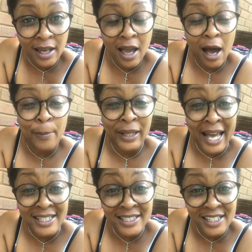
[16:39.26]
Apply
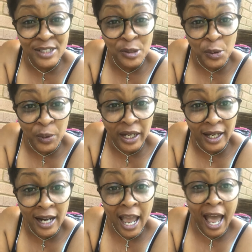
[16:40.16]

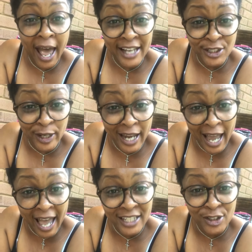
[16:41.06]
sunscreen,
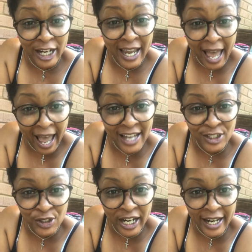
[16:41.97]

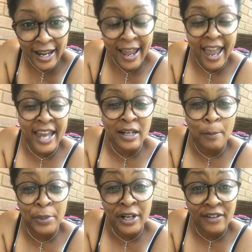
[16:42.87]
hydrate, and
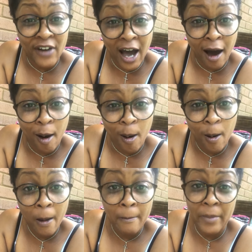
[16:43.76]
above all,
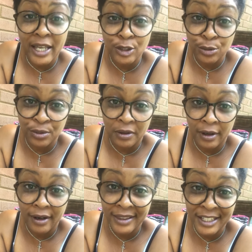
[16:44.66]
make sure
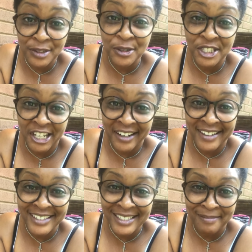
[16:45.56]
that you share your
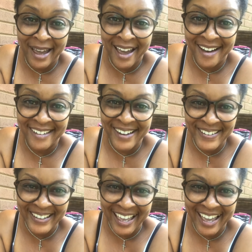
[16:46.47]
smile,
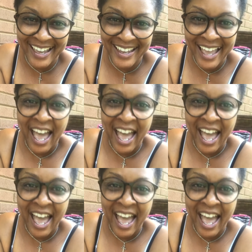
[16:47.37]
okay?